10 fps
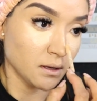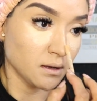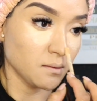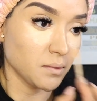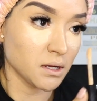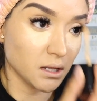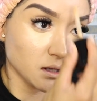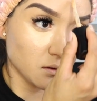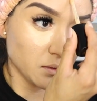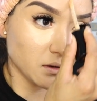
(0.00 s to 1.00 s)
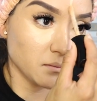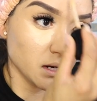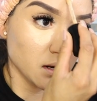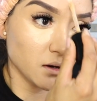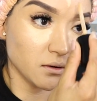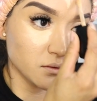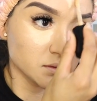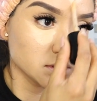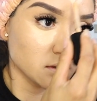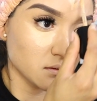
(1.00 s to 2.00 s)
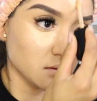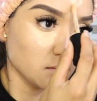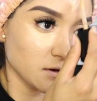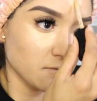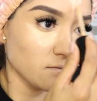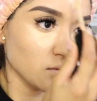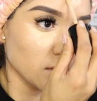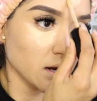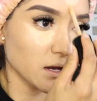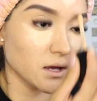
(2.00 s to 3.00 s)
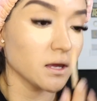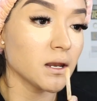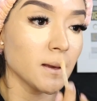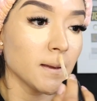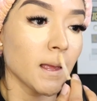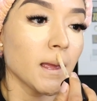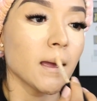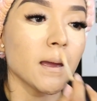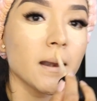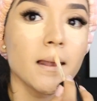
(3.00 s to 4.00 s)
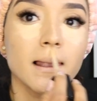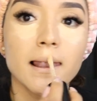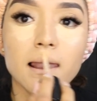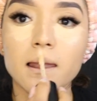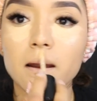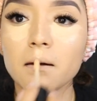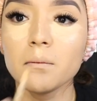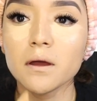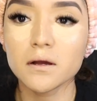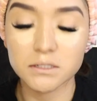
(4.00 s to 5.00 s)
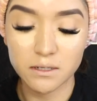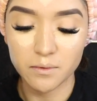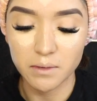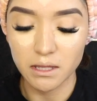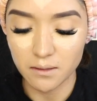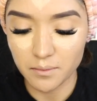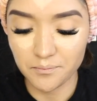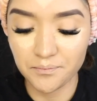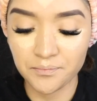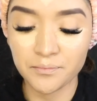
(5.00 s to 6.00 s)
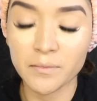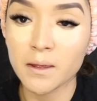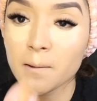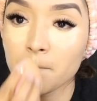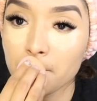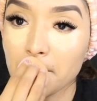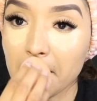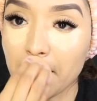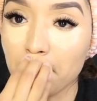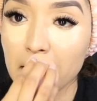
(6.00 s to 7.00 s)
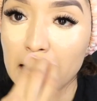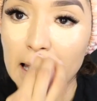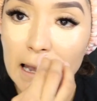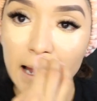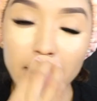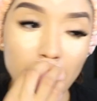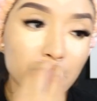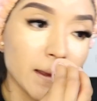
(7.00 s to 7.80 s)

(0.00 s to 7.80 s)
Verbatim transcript: I'll put a little bit on my nose and on my forehead and a little bit on top of my lip. And blend,